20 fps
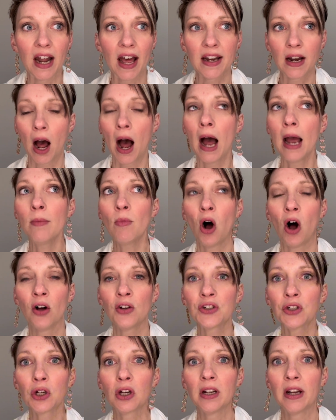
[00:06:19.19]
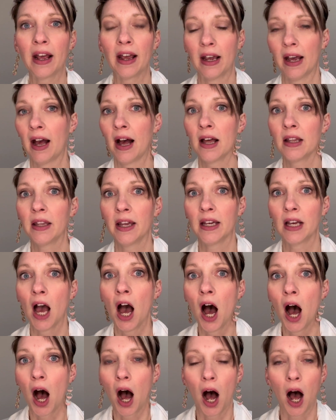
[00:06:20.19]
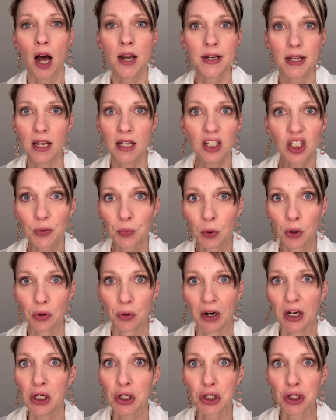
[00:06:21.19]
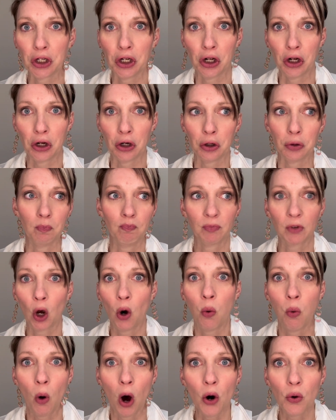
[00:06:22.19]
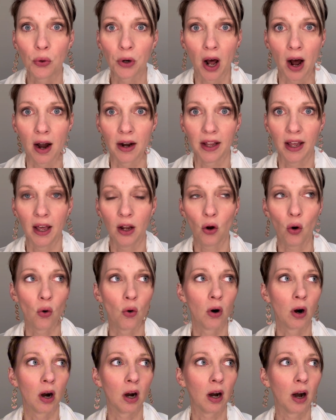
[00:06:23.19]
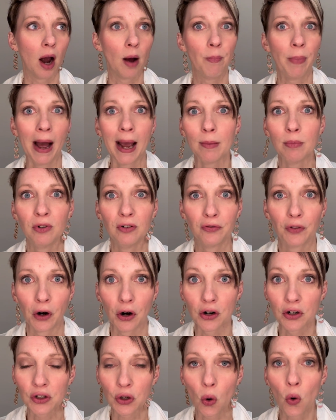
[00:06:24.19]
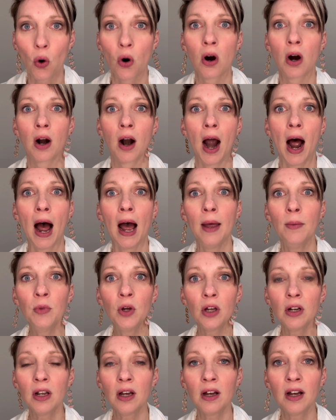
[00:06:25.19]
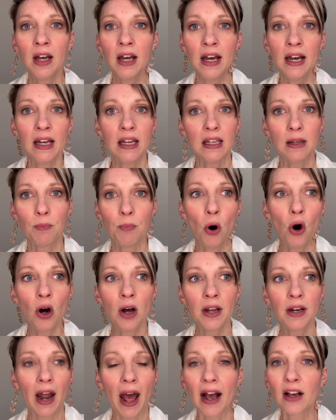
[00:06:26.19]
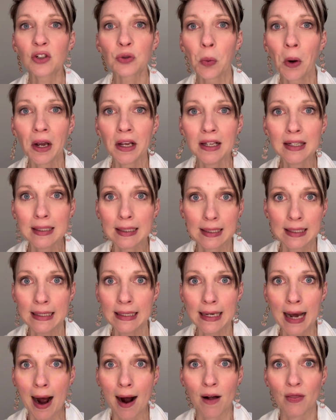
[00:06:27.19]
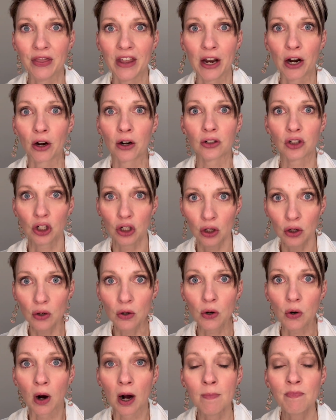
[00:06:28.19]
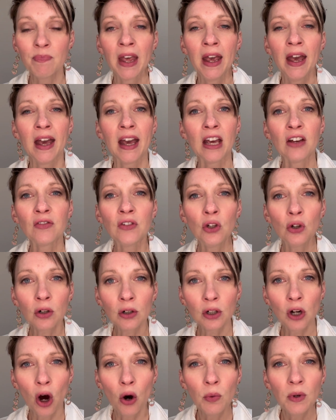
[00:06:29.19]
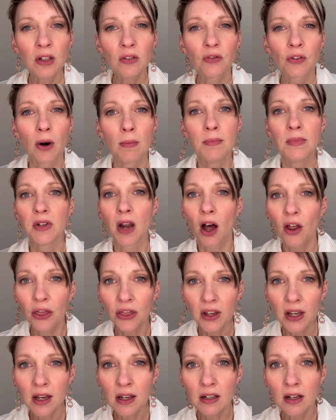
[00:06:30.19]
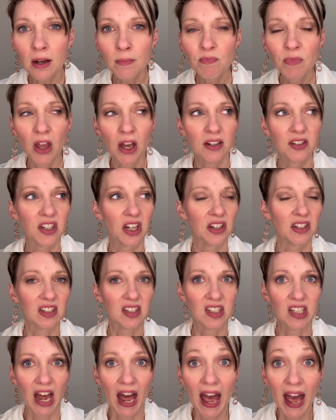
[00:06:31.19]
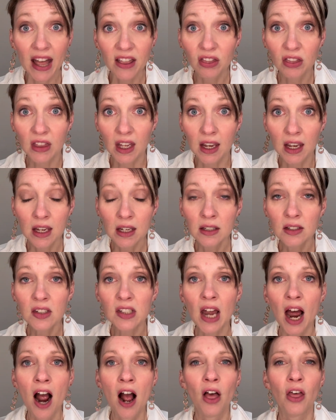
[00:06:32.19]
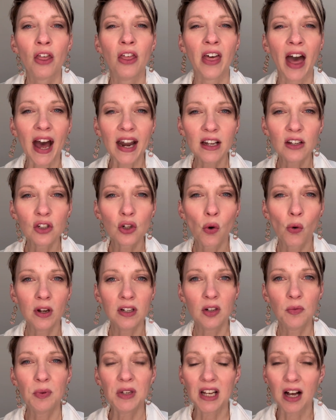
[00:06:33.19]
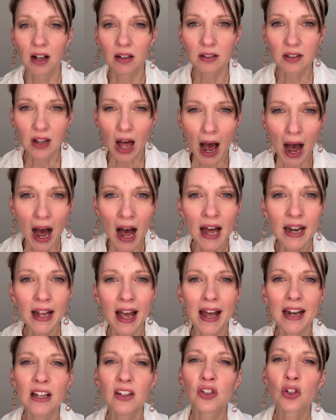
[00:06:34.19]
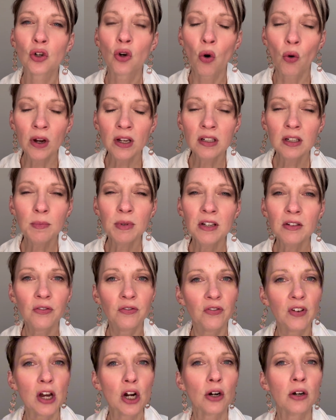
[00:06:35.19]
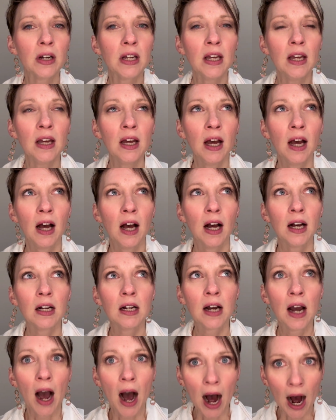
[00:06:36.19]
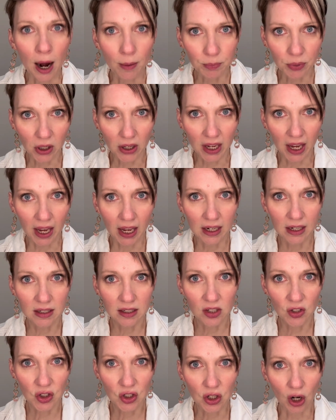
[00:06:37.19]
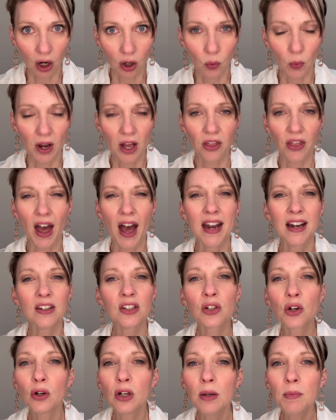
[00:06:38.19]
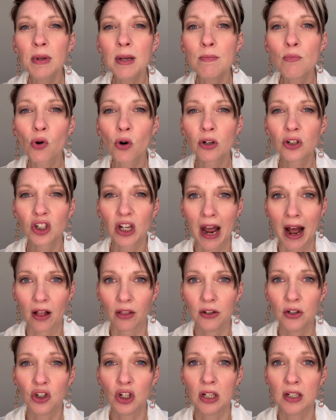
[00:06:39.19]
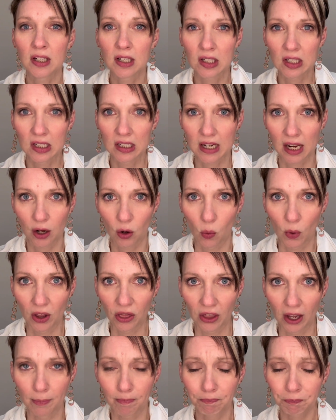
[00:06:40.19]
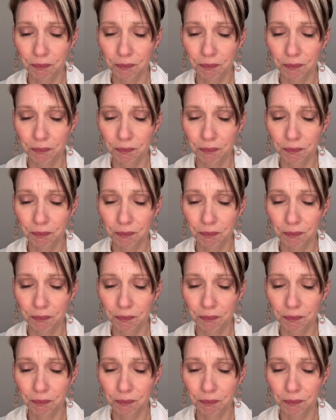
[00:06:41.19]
And I'm also going to add like an inspirational quote on it or a Bible verse, or I'm going to put X, Y, and Z on there too. If you're going from nothing to 10 things, that is going to be a lot, and it's going to be very complicated to start with, and it's going to be more challenging to stick with it.